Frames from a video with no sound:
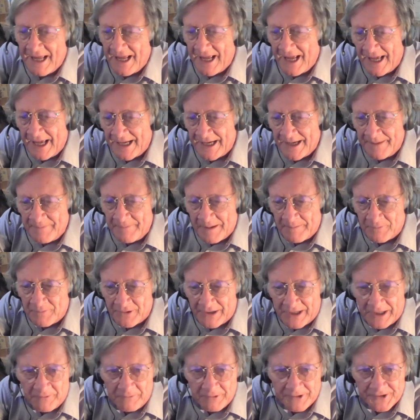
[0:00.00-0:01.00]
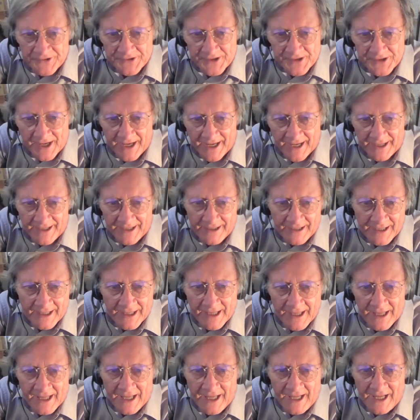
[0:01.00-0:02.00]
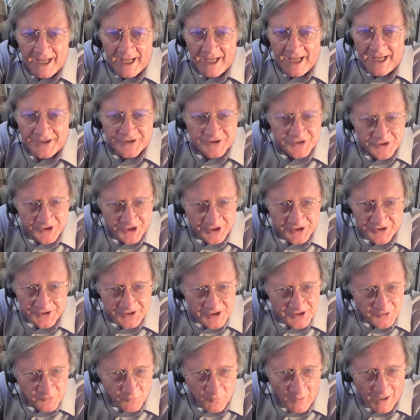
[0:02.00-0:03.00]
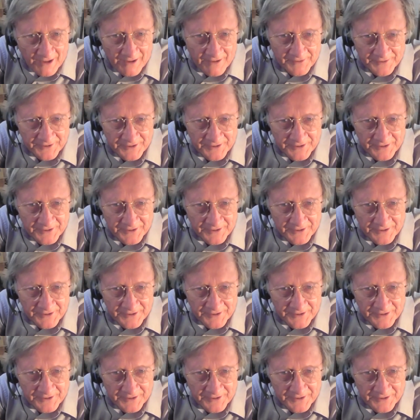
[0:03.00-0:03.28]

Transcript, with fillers: And I remember he would say, it's just as well.